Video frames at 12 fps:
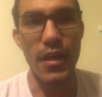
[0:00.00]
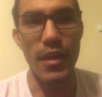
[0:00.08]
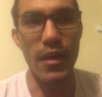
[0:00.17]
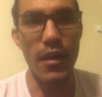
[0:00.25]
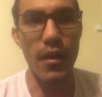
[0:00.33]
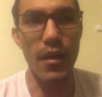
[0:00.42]

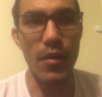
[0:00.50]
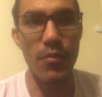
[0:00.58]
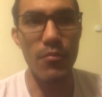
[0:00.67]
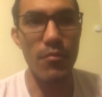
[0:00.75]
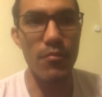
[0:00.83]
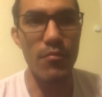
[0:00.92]

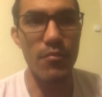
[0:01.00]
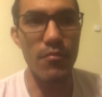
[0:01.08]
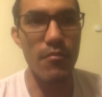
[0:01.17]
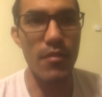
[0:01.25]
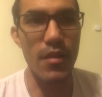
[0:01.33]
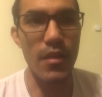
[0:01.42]

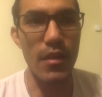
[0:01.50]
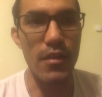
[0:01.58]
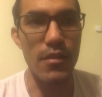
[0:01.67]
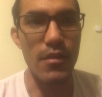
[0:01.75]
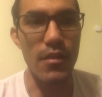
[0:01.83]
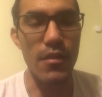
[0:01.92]

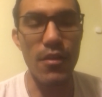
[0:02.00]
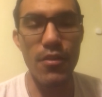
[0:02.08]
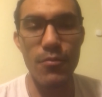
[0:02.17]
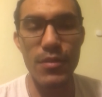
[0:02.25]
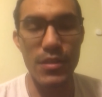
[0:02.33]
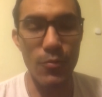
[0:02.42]
And another
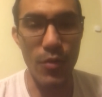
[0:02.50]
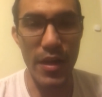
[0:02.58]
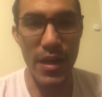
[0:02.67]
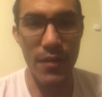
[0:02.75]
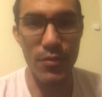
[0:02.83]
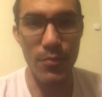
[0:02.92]
reason why I
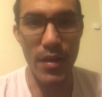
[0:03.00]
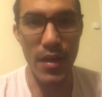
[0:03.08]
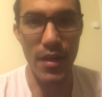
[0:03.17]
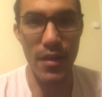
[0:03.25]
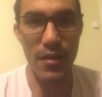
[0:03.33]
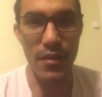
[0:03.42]
have to
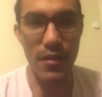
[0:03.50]
buy